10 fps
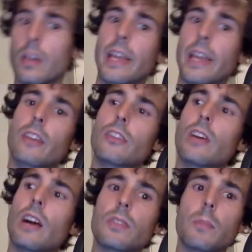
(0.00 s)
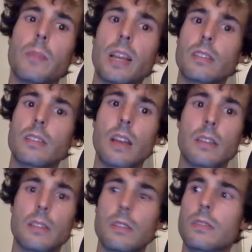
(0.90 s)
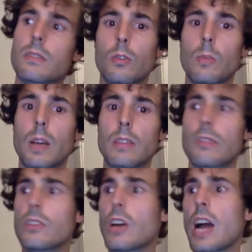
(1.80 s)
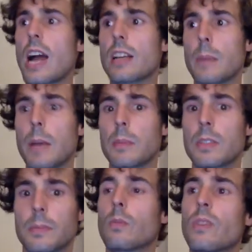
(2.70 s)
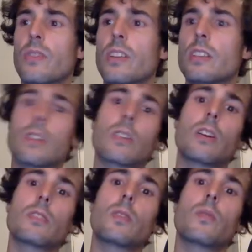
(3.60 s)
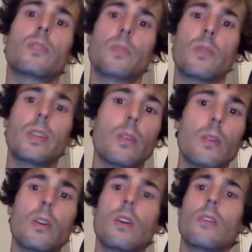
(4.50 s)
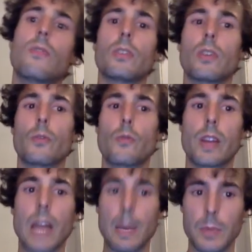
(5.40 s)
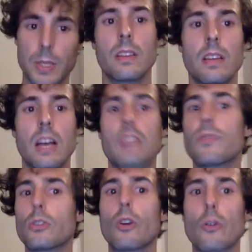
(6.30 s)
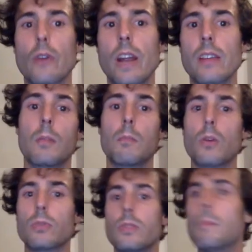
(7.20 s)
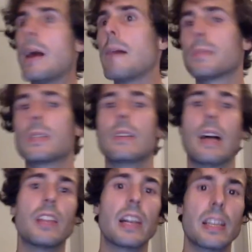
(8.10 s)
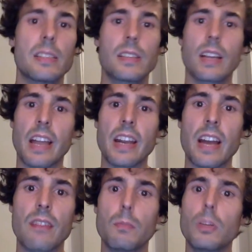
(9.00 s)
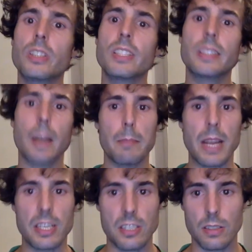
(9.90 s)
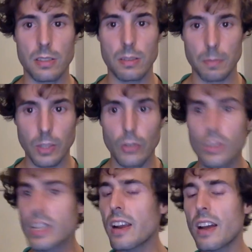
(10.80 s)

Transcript: Here you have some exercises to master the hash maps. When finished, continue with the video for the recap. As for the arrays, both the maps and the lists can have multi-dimensions. You can